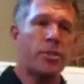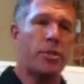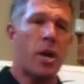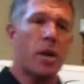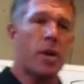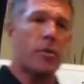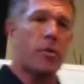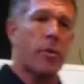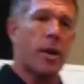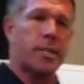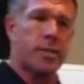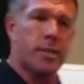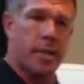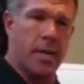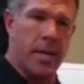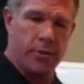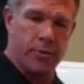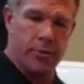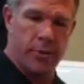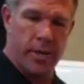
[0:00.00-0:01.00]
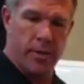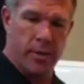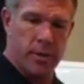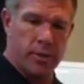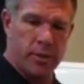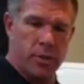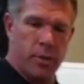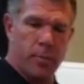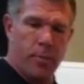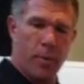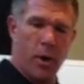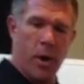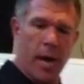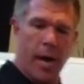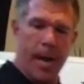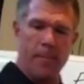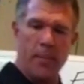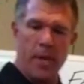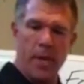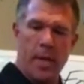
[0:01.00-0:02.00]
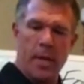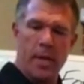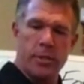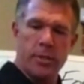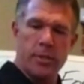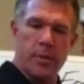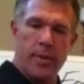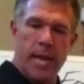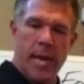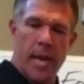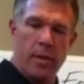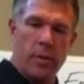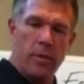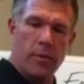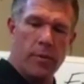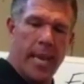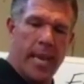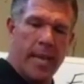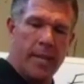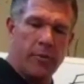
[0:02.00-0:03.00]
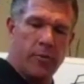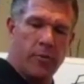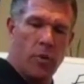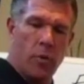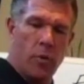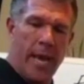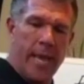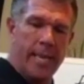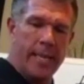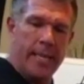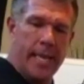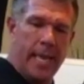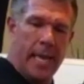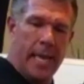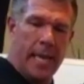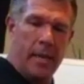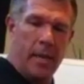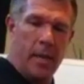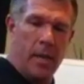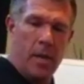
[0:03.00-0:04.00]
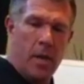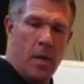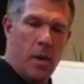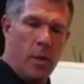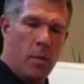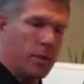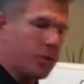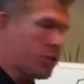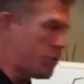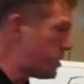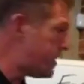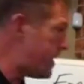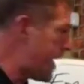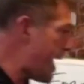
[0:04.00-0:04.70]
all across the country, super hot. So now you take 218, which is the